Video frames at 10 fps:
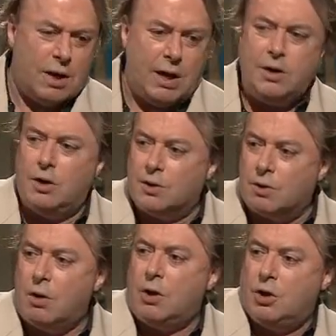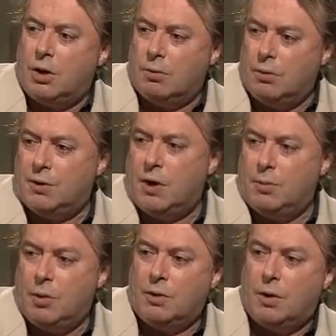hideous, grudging
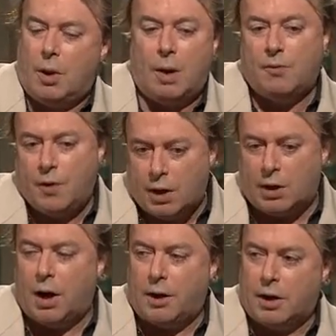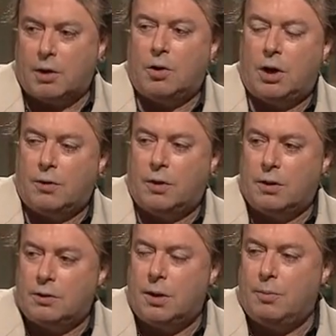resentment. And I'm very glad I got out of
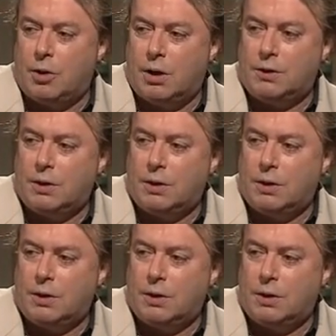that dump when I